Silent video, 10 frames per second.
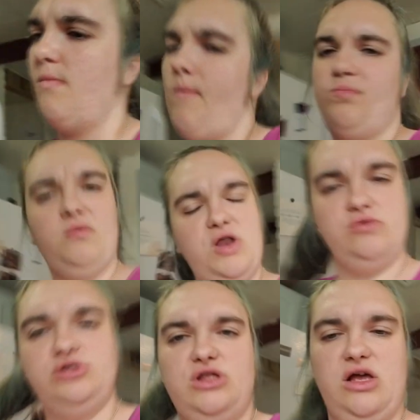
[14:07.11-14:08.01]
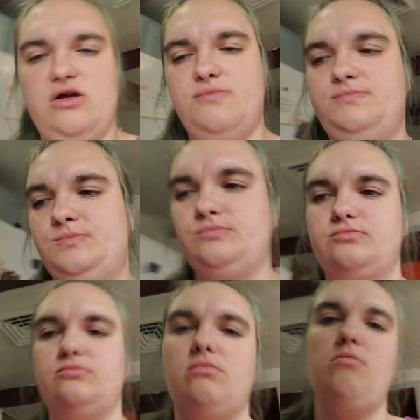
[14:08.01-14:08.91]
let me know what you think.
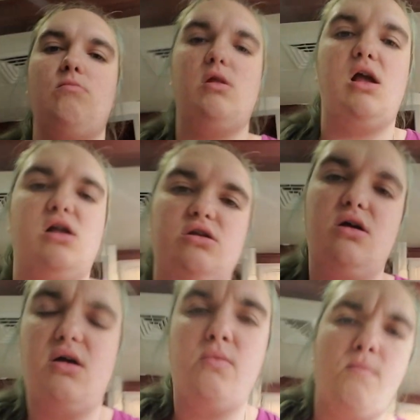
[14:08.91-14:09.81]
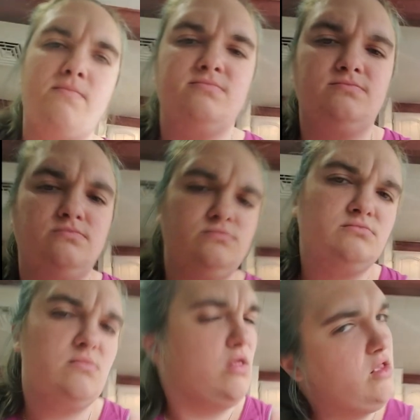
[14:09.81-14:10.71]
And
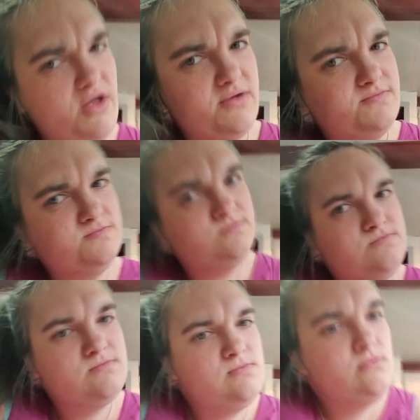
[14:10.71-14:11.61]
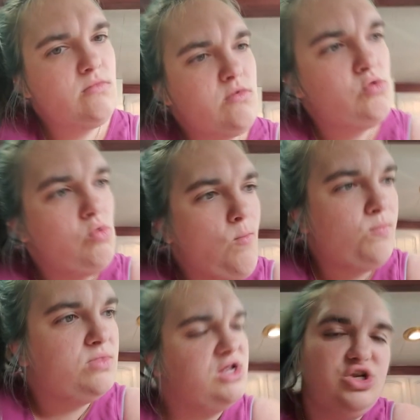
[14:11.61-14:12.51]
yeah,
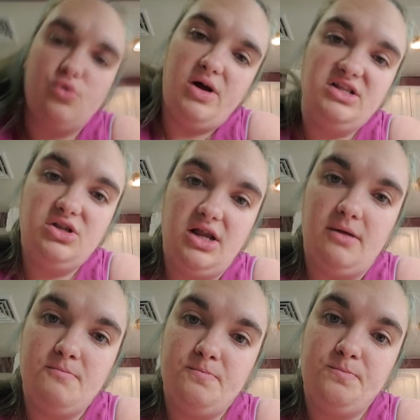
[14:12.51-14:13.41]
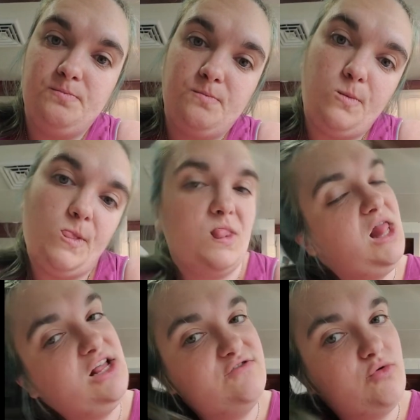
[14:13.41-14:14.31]
until Wednesday,
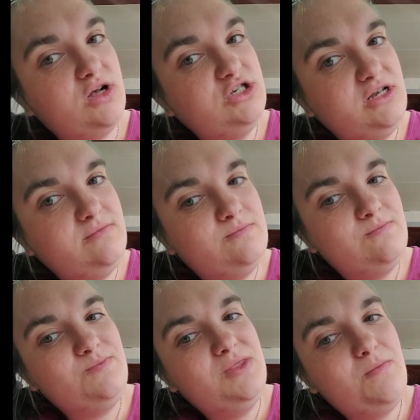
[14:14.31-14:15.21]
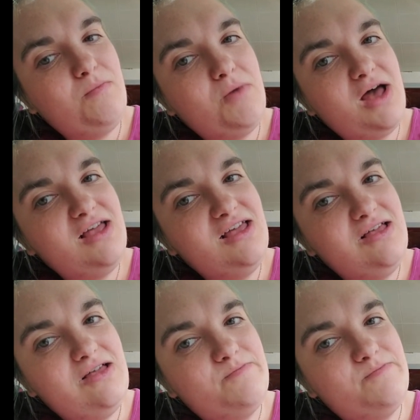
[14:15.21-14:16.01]
thanks for watching. Bye.